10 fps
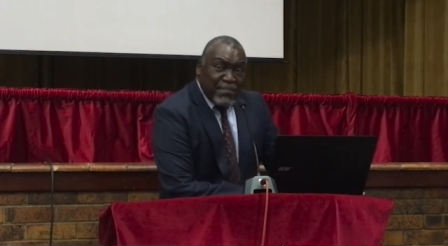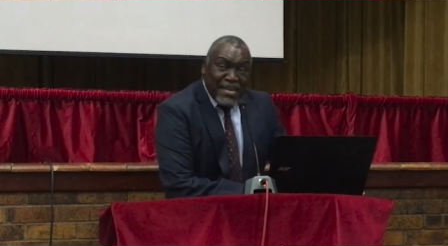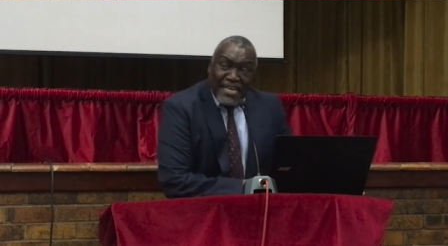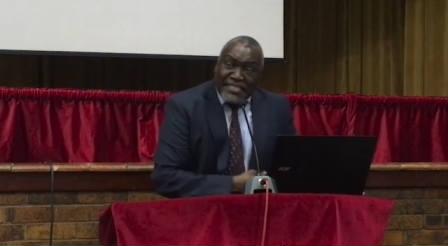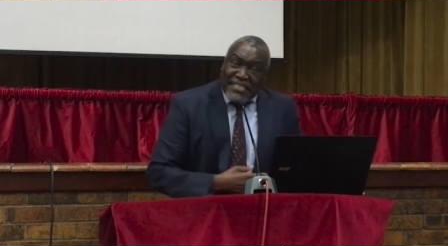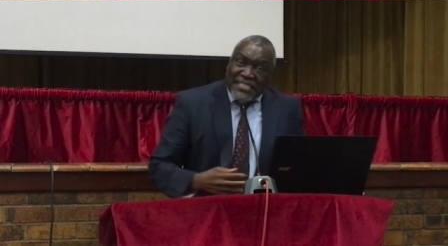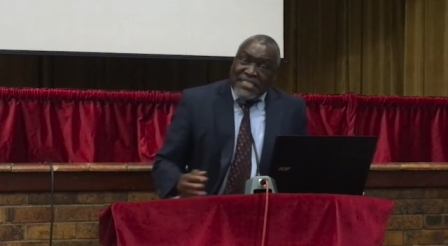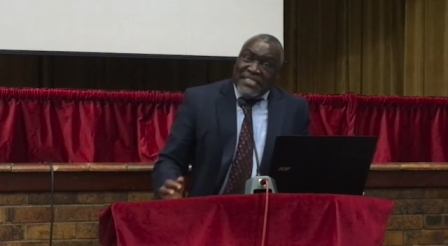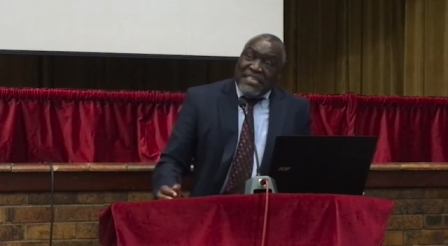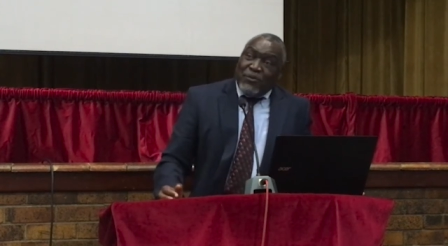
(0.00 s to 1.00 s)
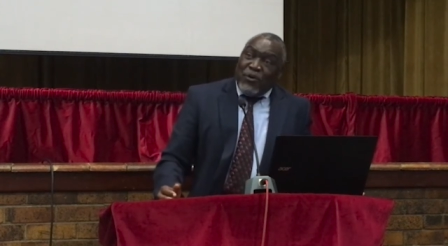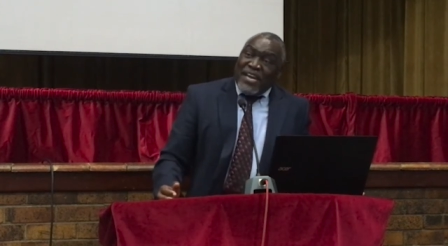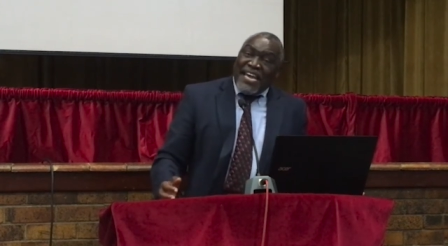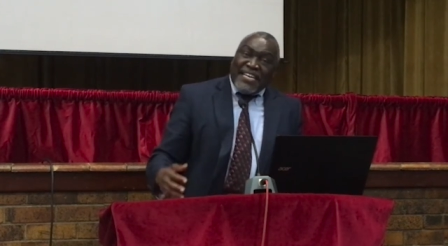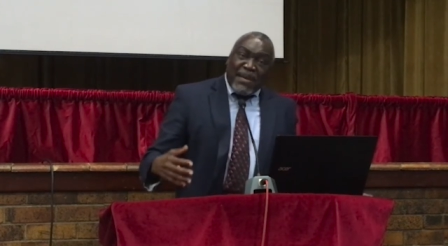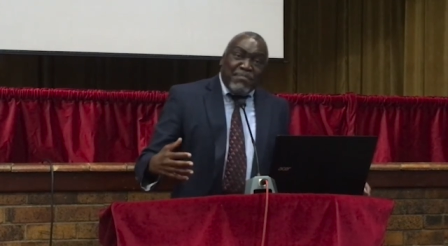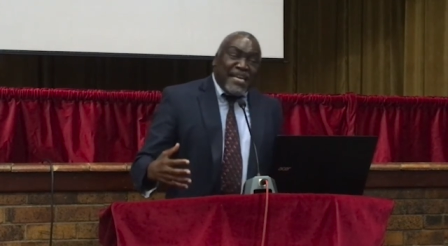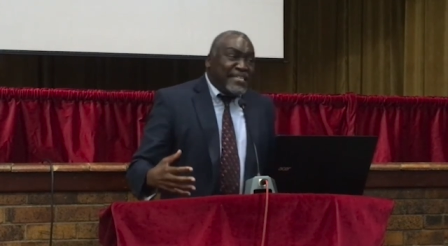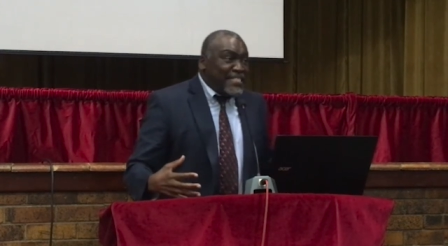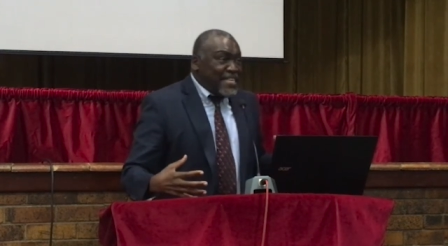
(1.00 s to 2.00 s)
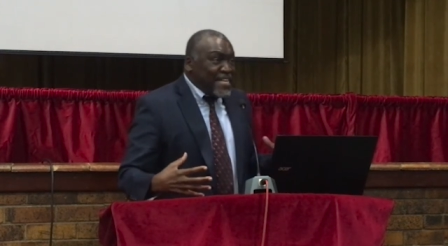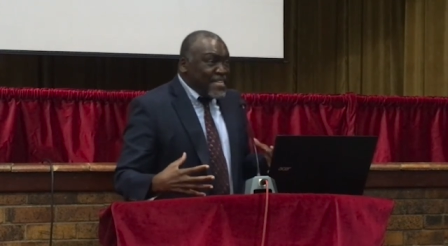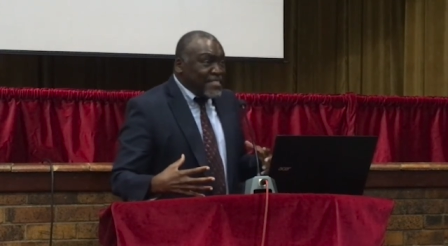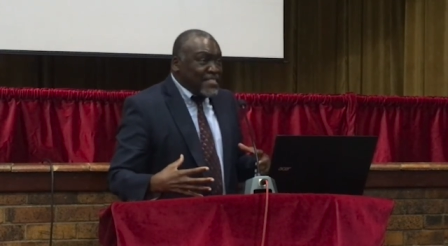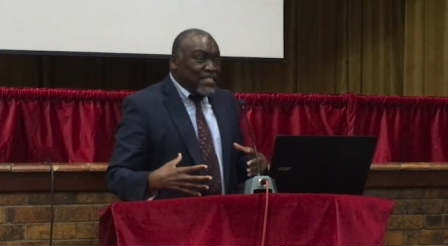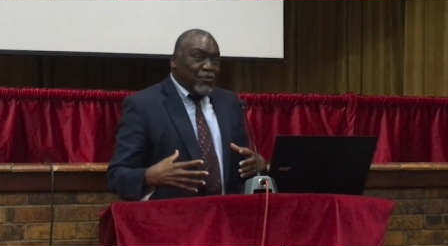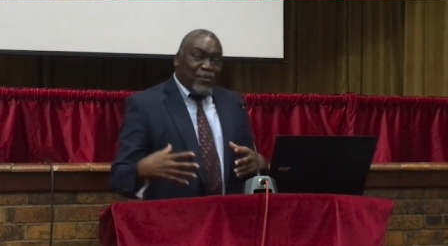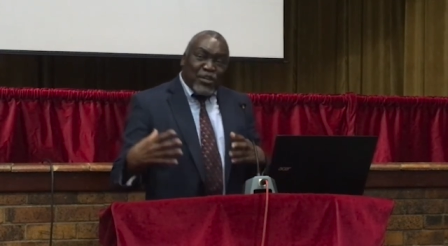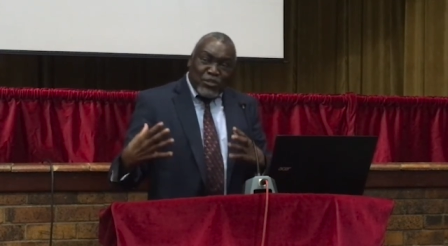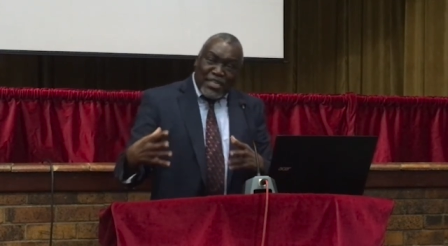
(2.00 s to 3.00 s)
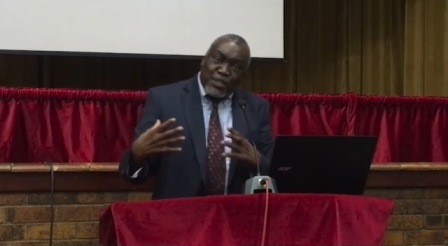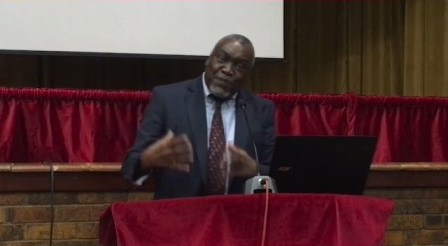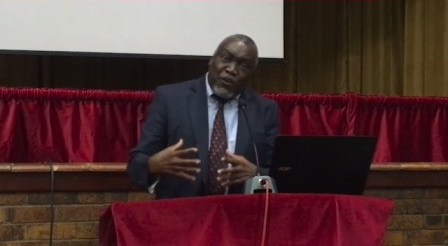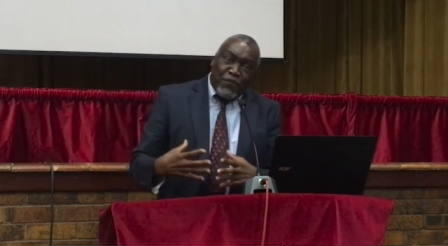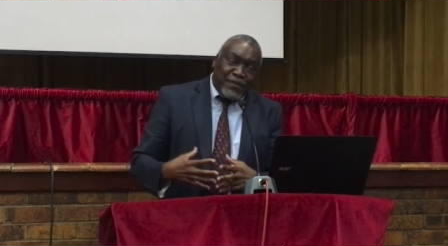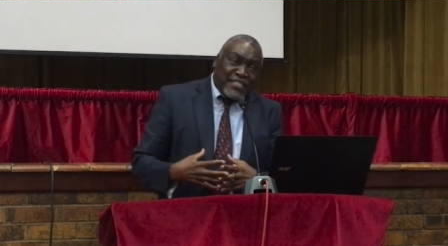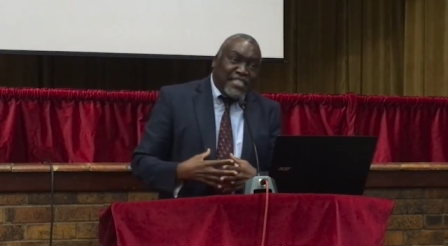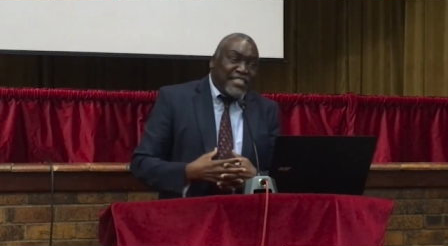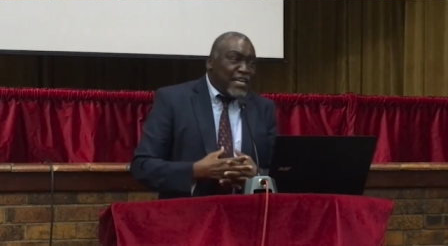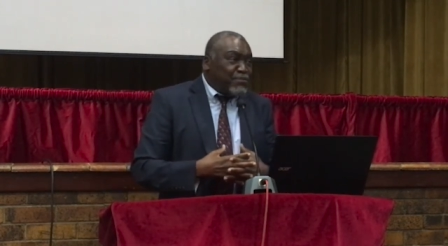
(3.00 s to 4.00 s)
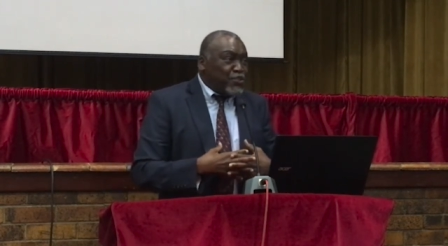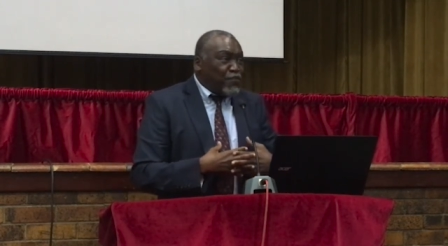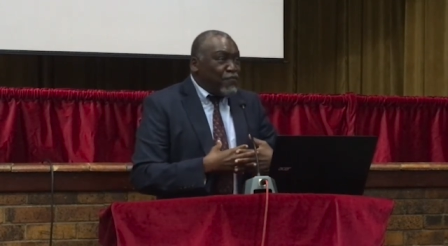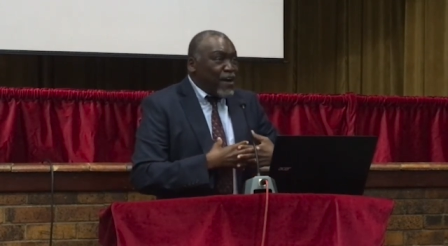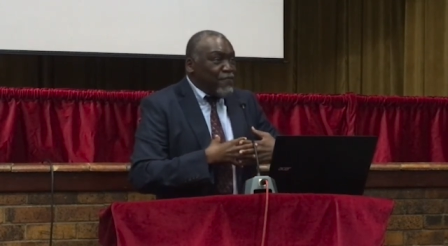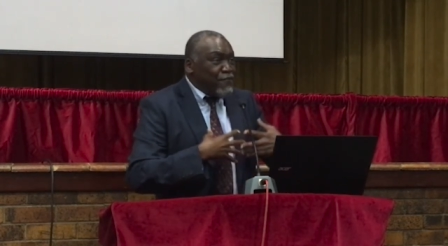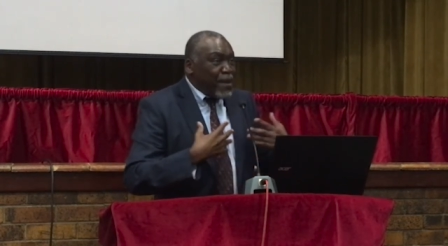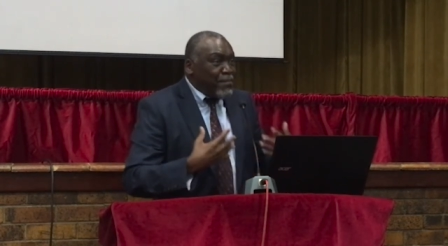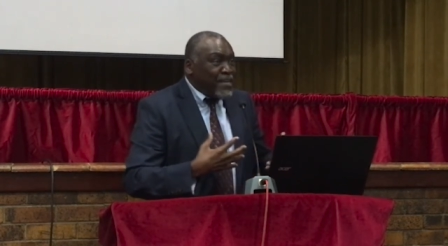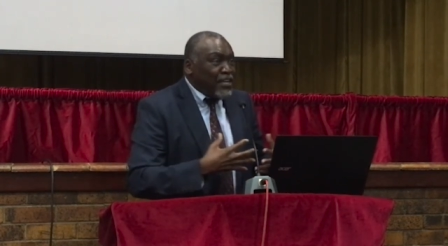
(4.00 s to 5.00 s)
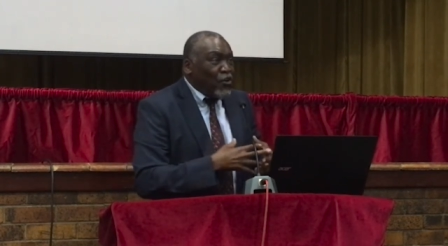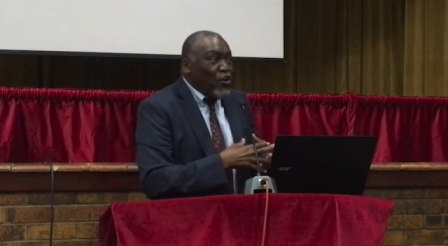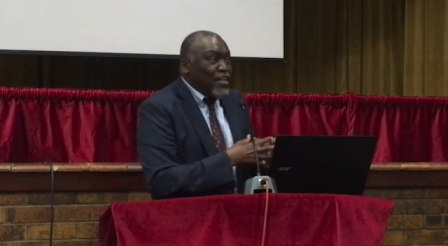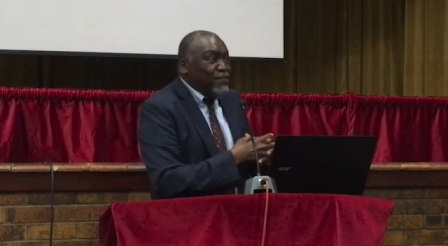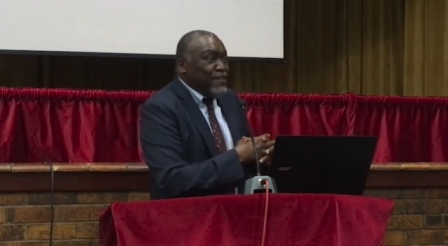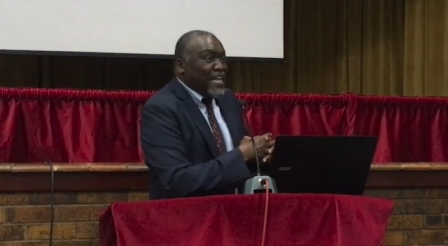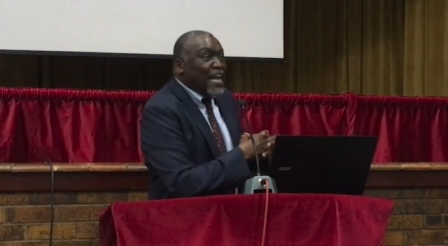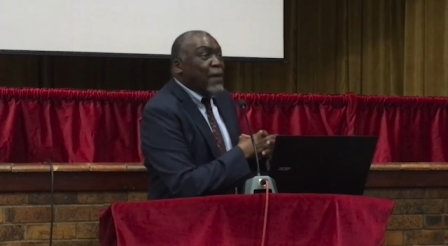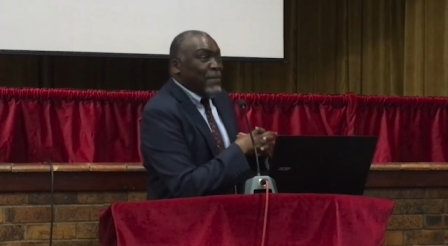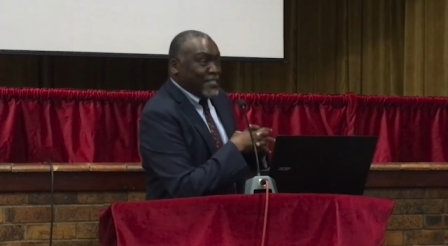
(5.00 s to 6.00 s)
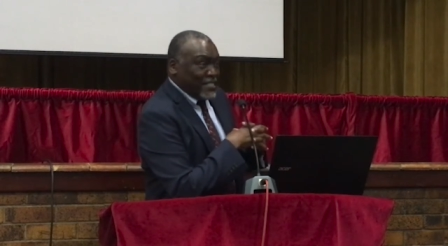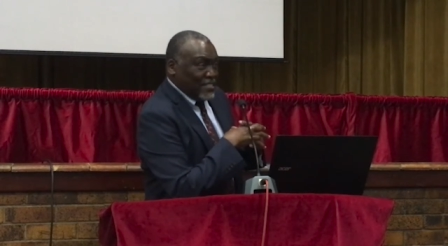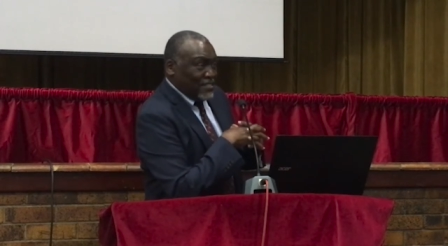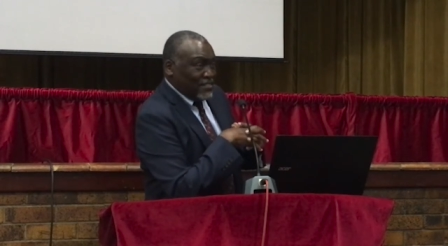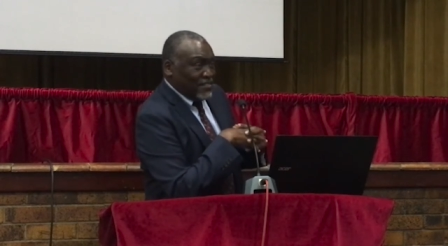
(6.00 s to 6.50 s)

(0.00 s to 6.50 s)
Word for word: The remnant or a remnant is, we usually speak of it in terms of uh, fabric or even a carpet.